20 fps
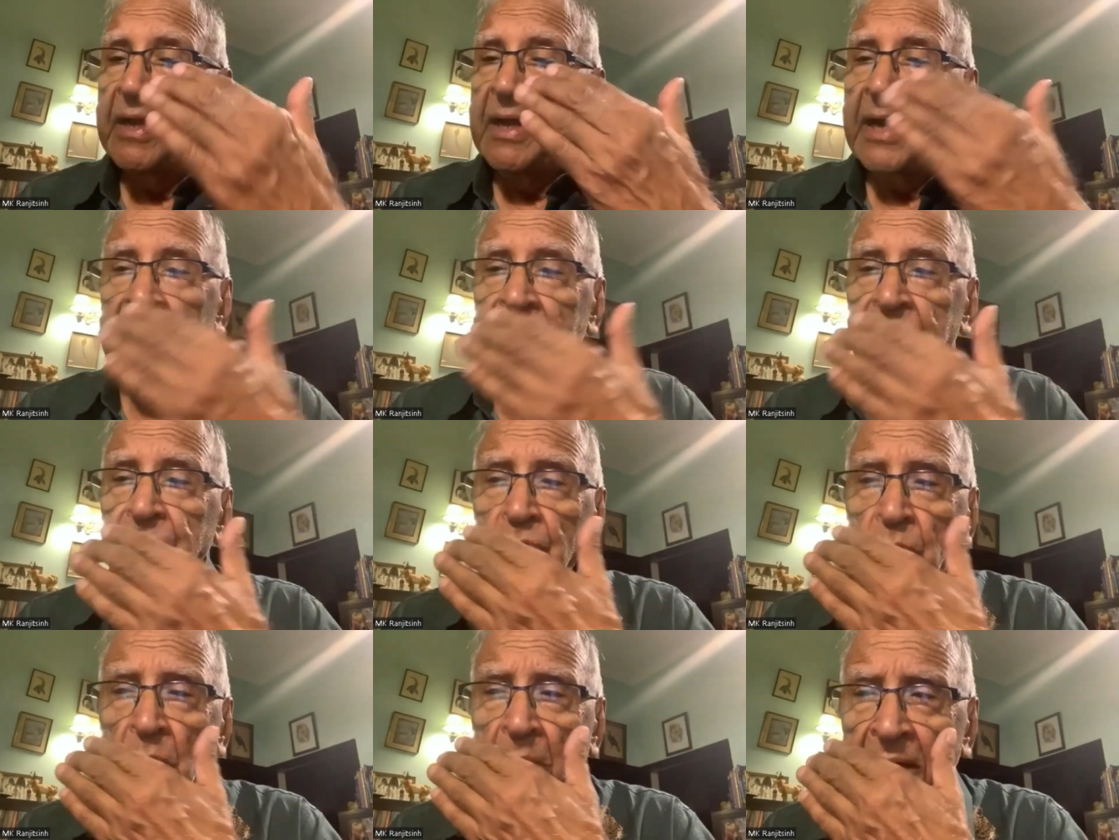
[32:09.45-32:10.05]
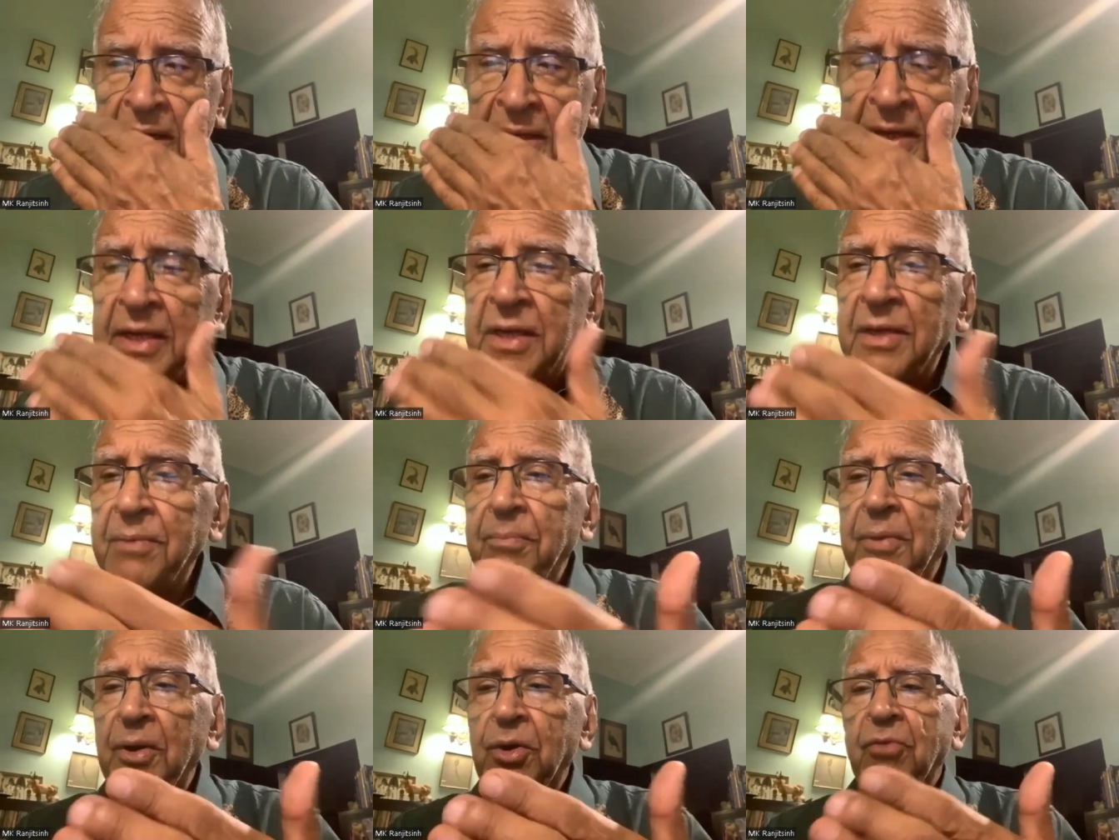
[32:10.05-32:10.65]
i saw any
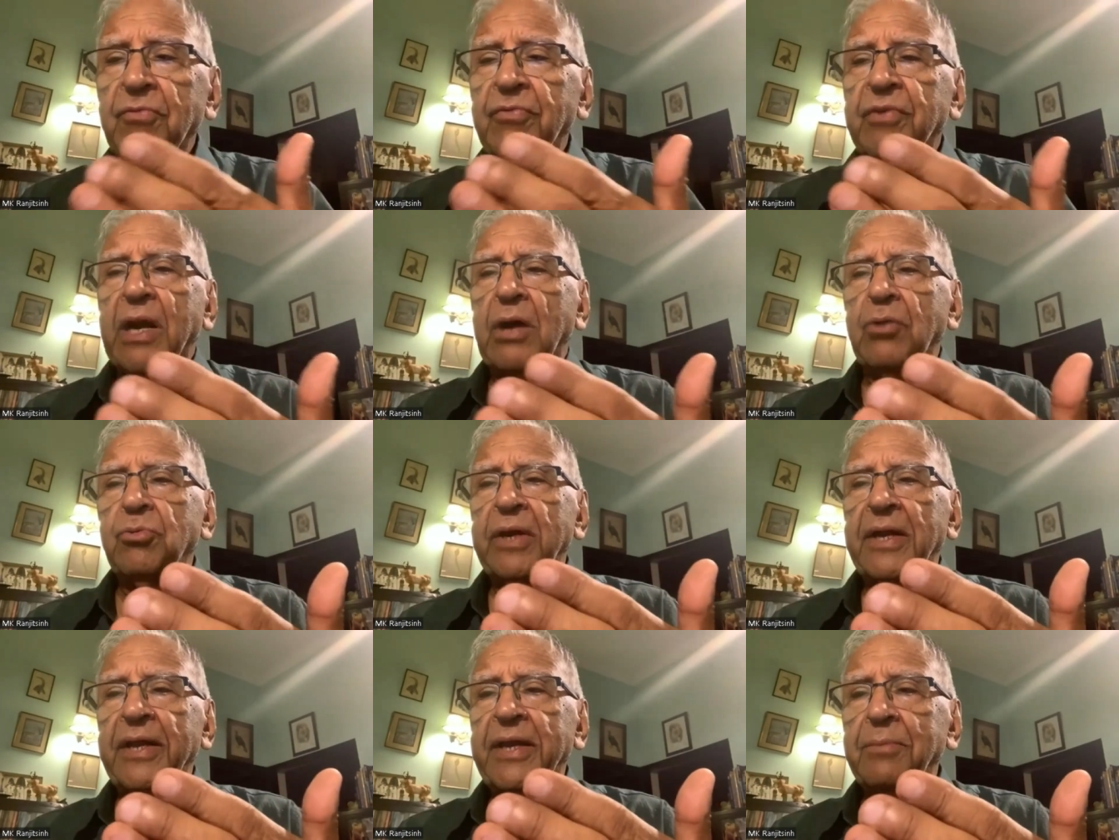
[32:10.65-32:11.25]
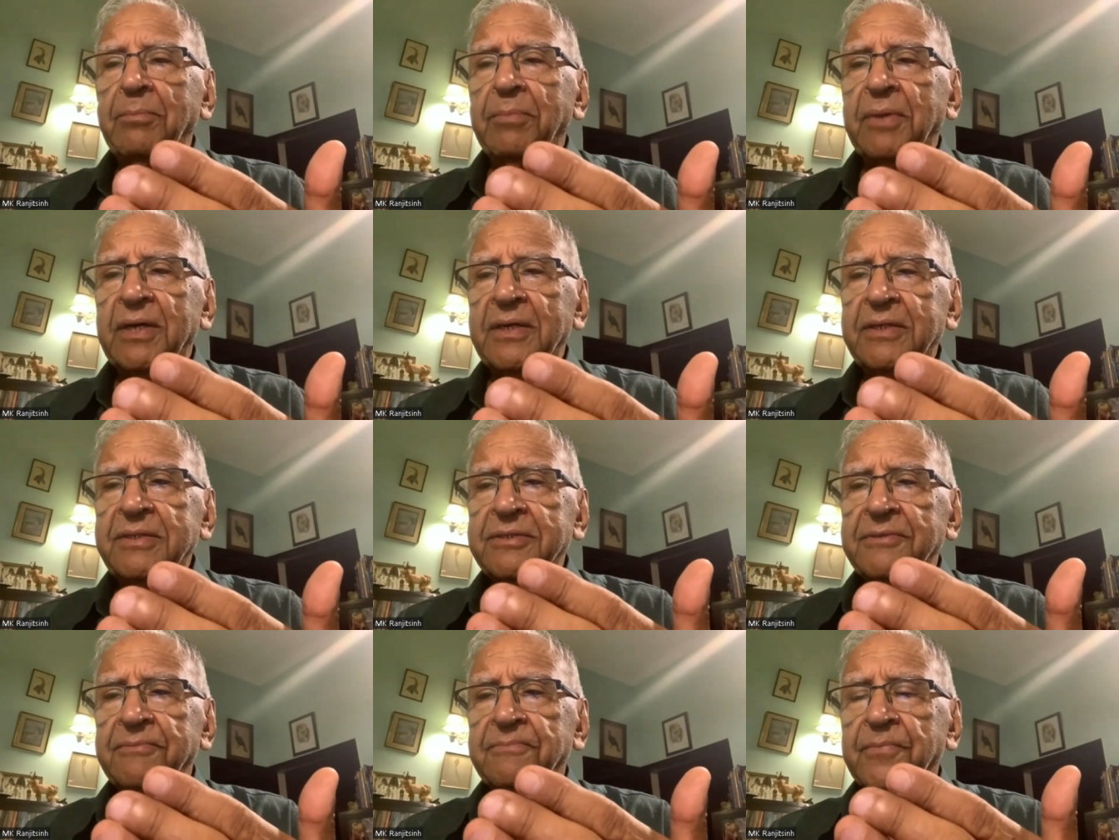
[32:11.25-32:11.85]
number of ground laying
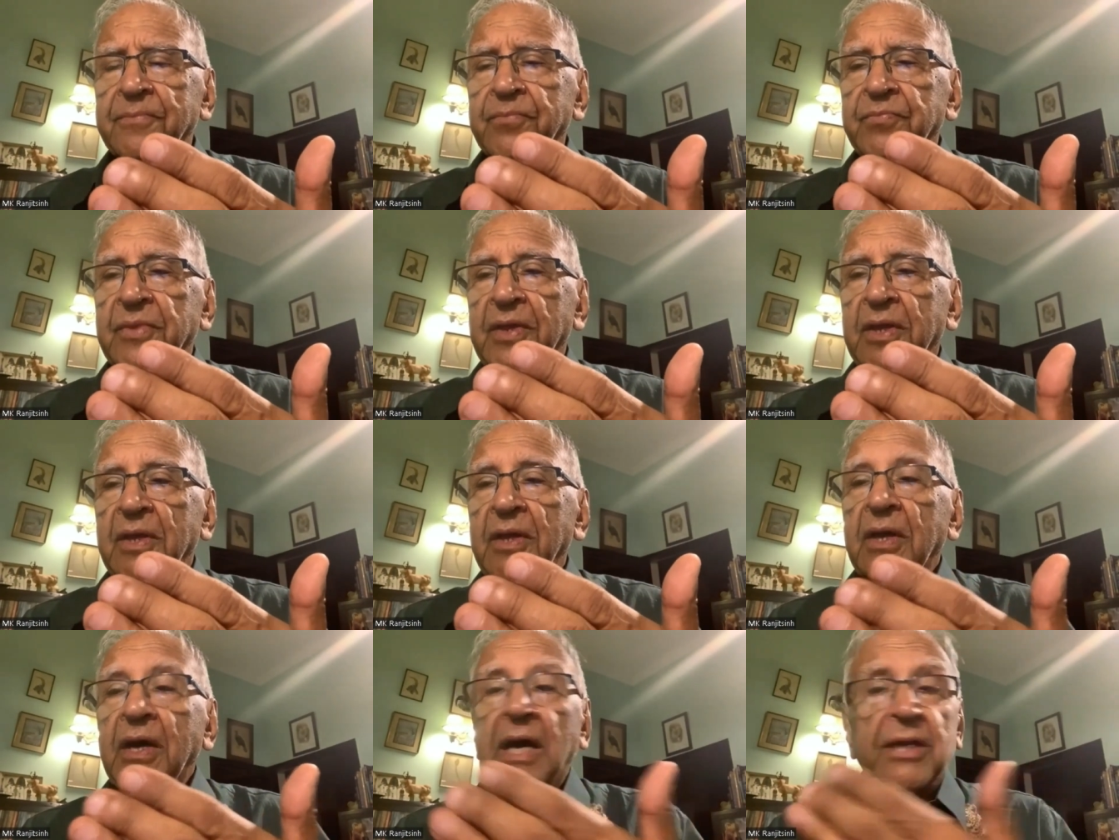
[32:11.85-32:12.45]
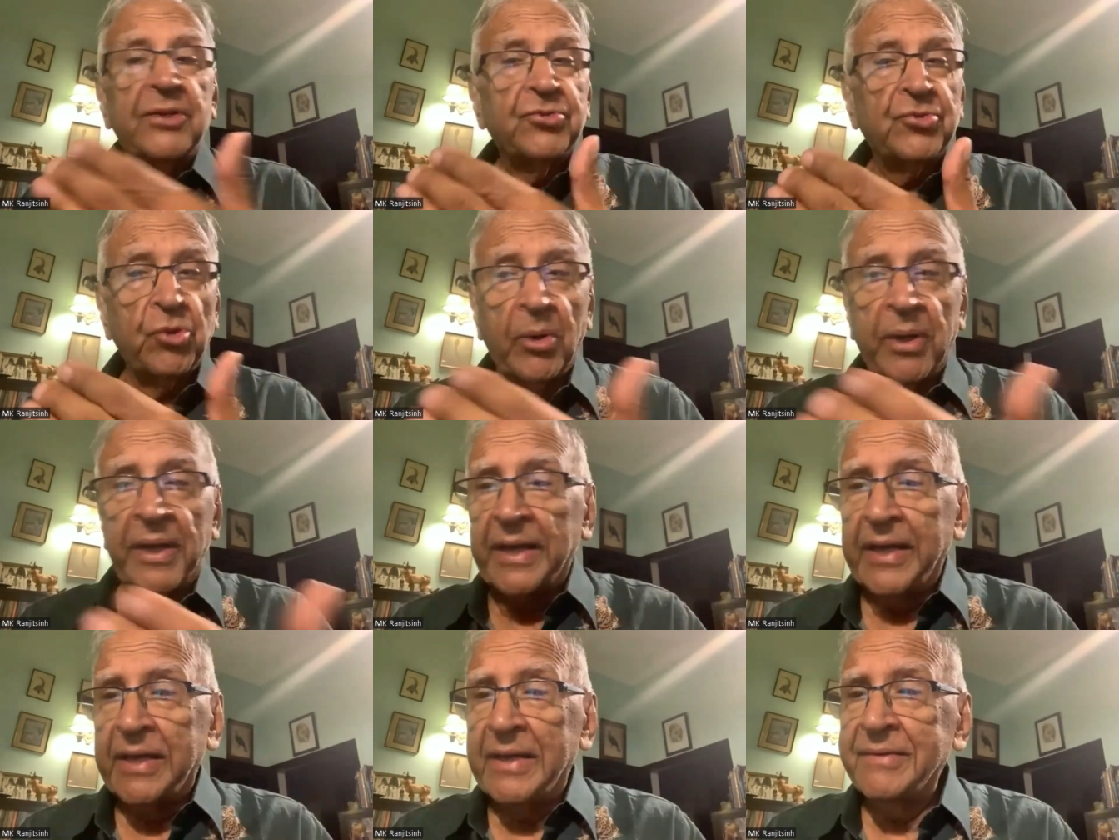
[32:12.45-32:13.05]
birds i saw
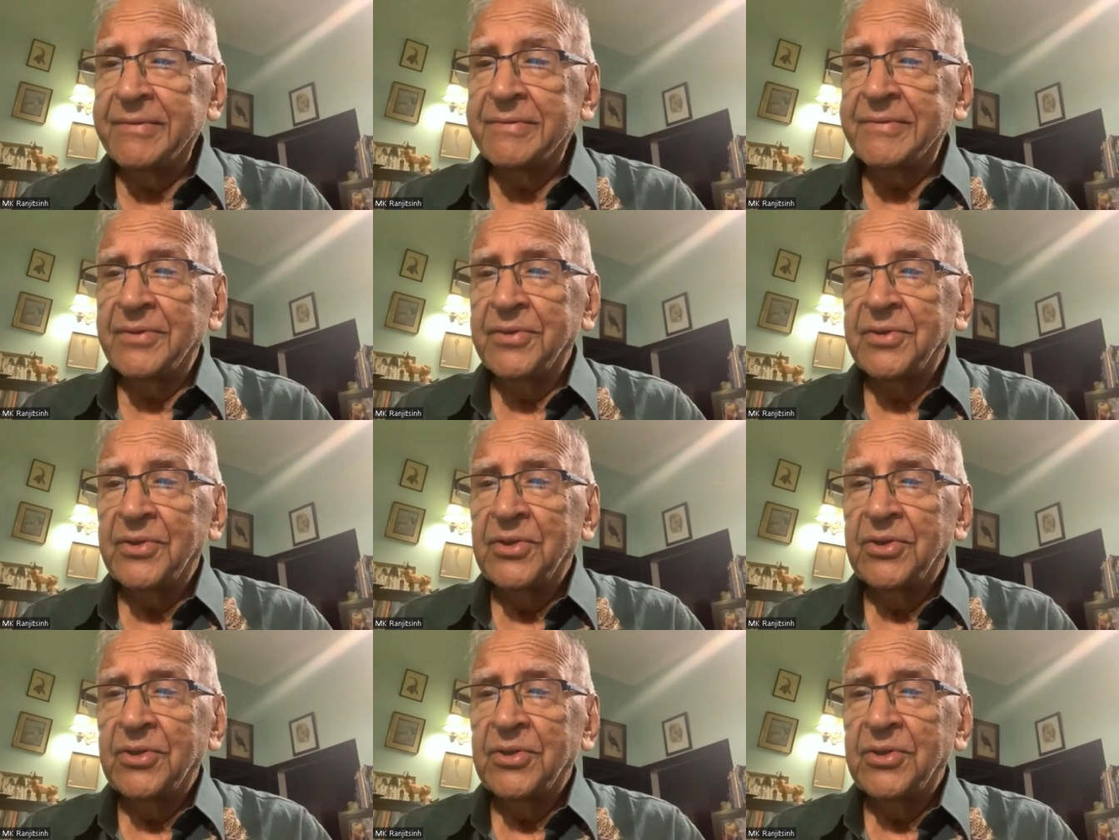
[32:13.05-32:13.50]
hares